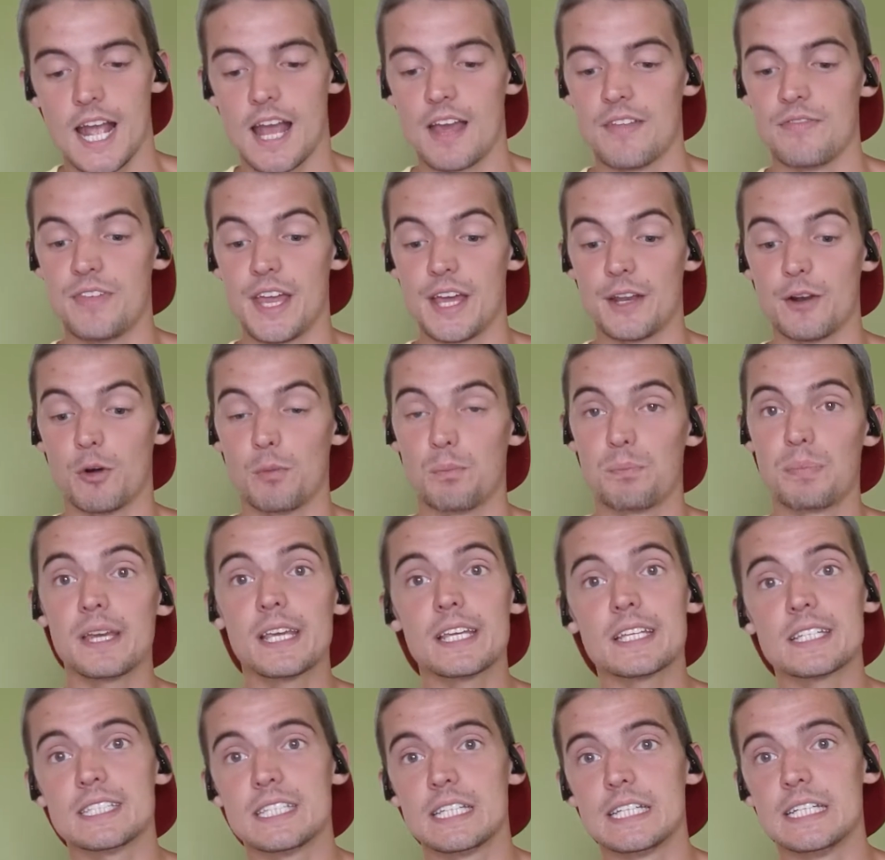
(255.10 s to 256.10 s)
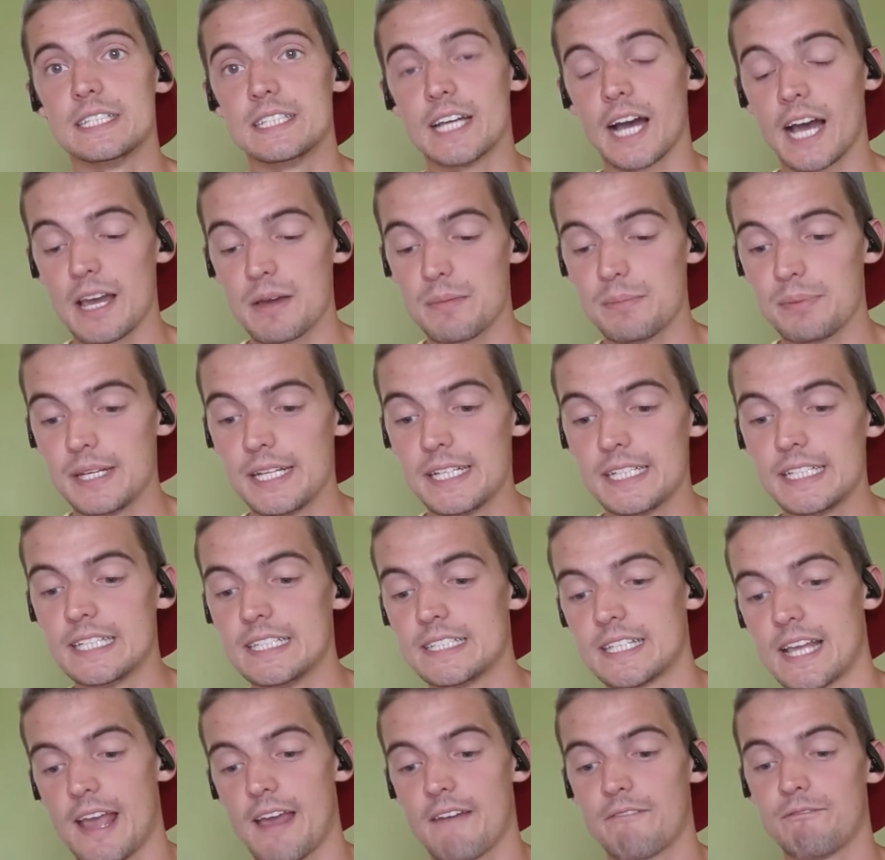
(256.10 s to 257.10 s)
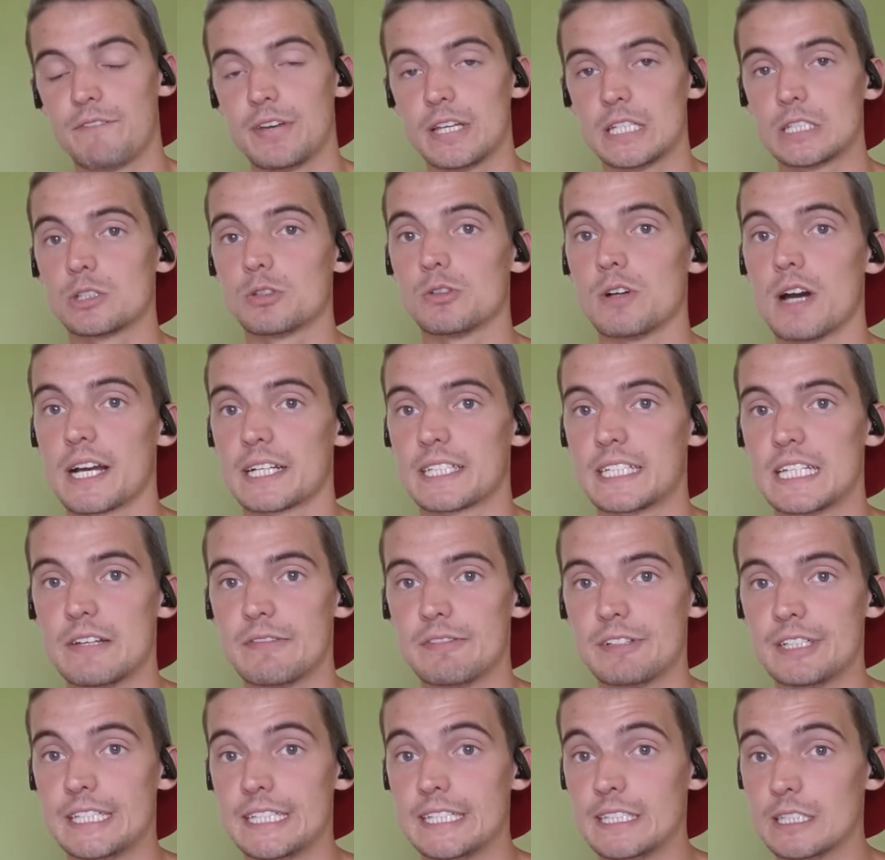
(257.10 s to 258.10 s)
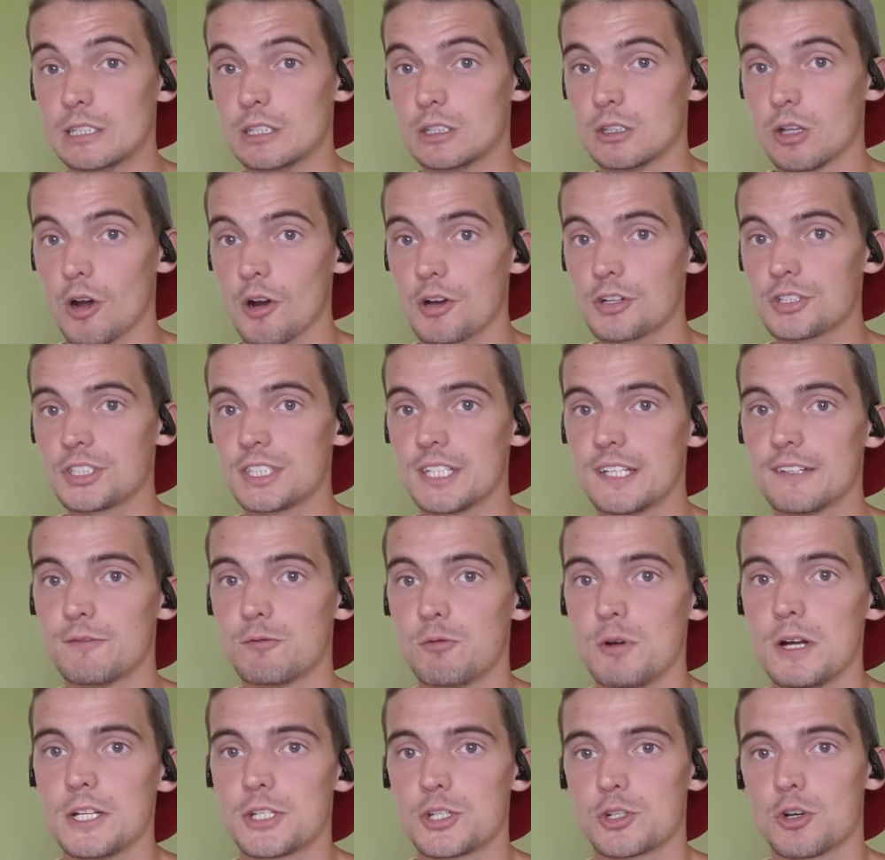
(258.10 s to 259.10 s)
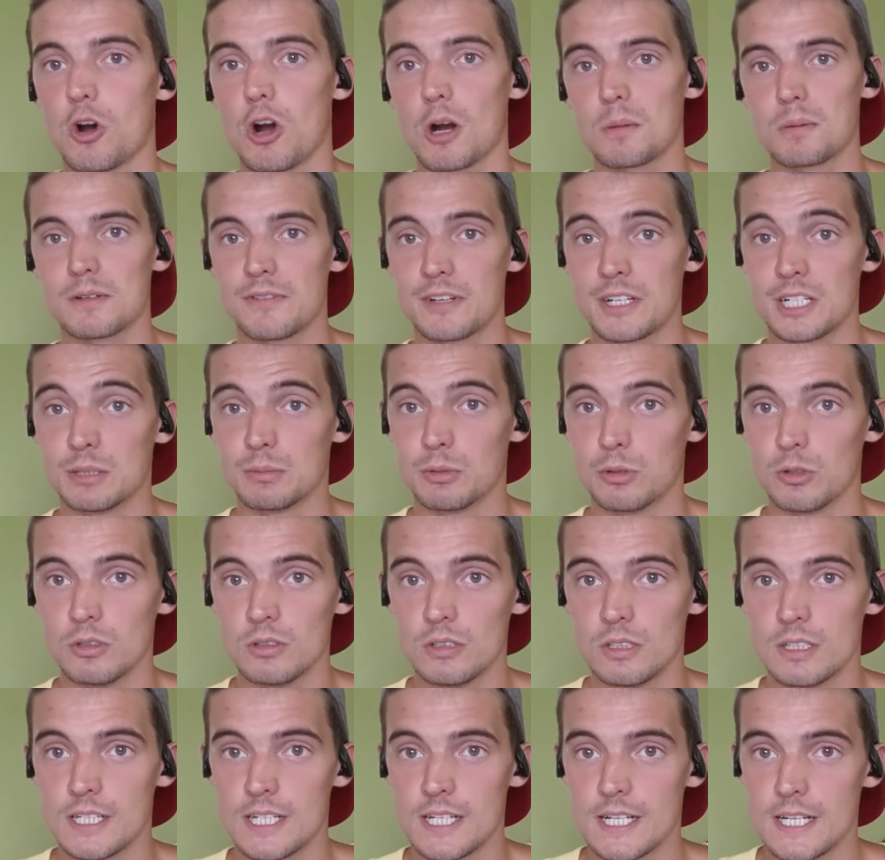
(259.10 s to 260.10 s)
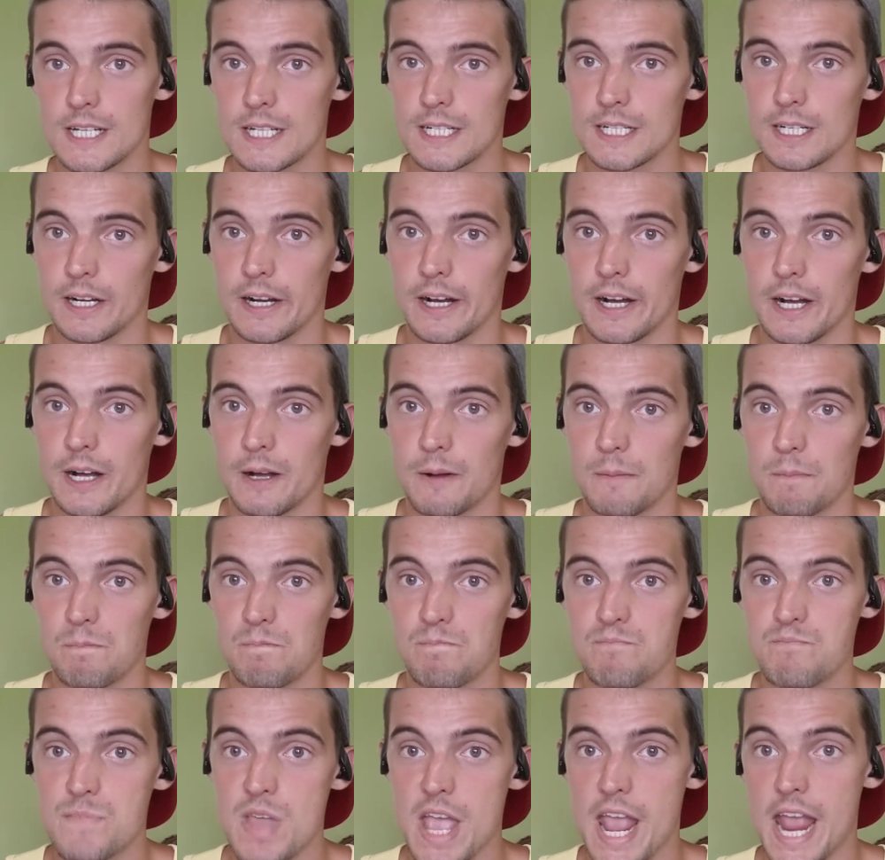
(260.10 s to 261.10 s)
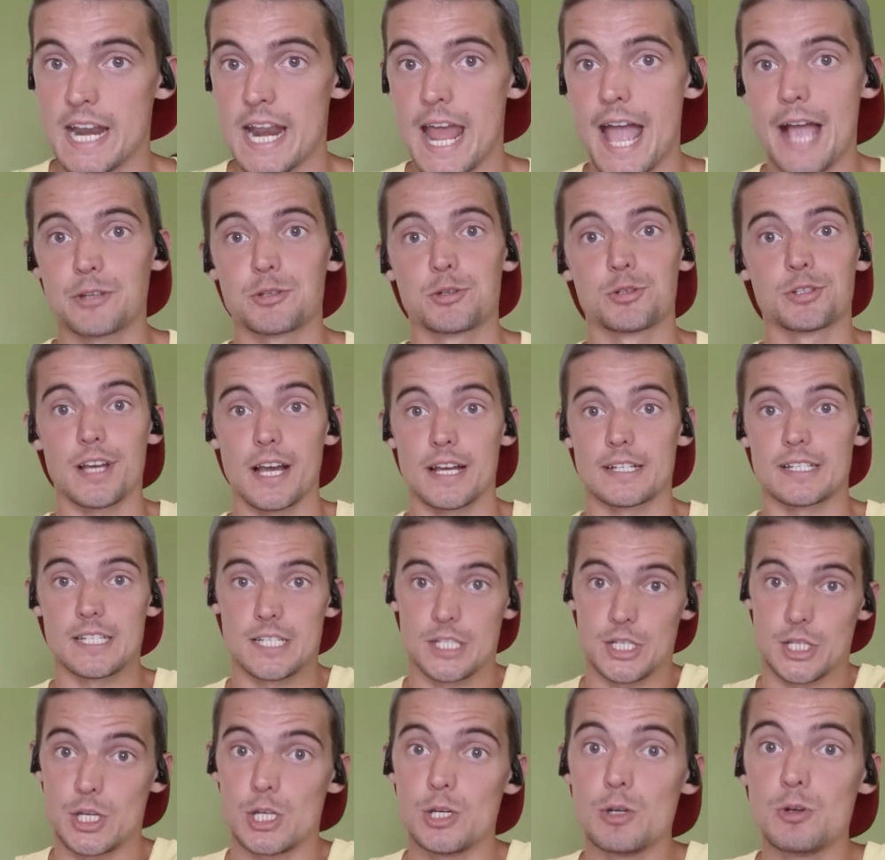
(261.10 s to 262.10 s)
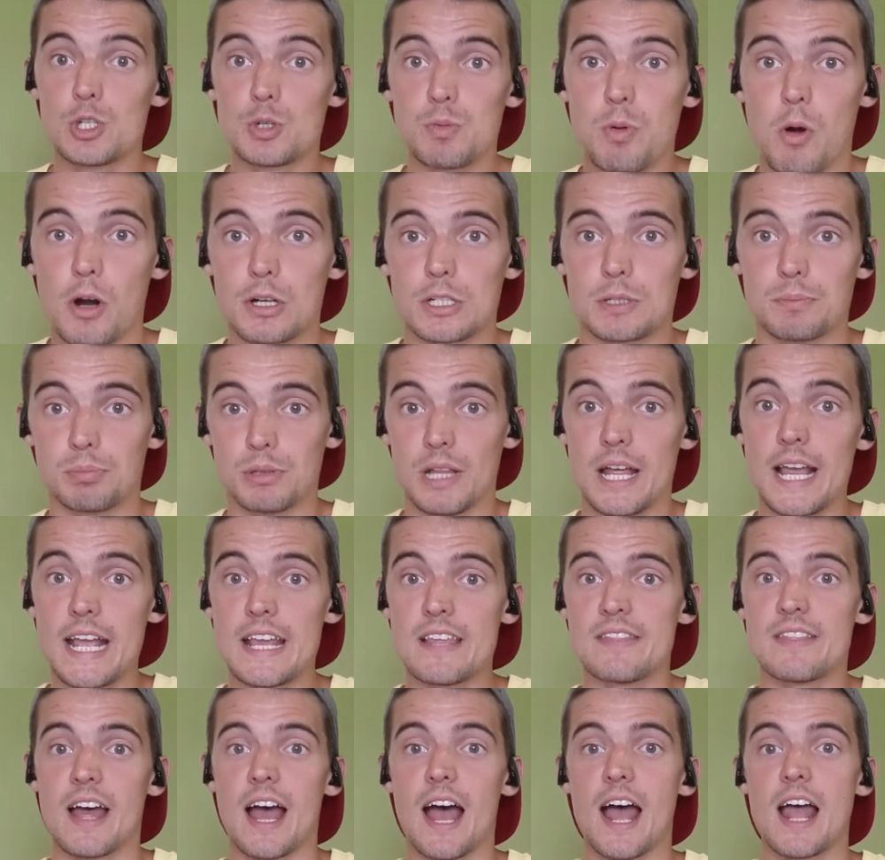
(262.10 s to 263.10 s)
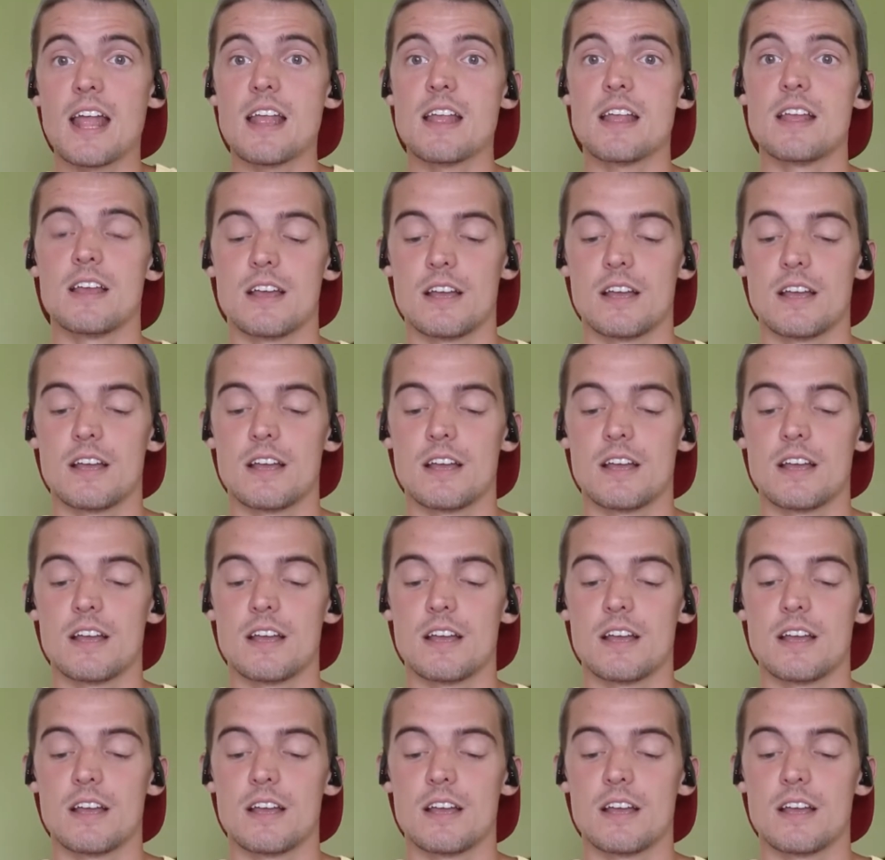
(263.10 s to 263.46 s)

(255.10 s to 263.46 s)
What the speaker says: and then obesity, diabetes, and physical activity, largely of which are preventable, and exercise is a huge part to play in that.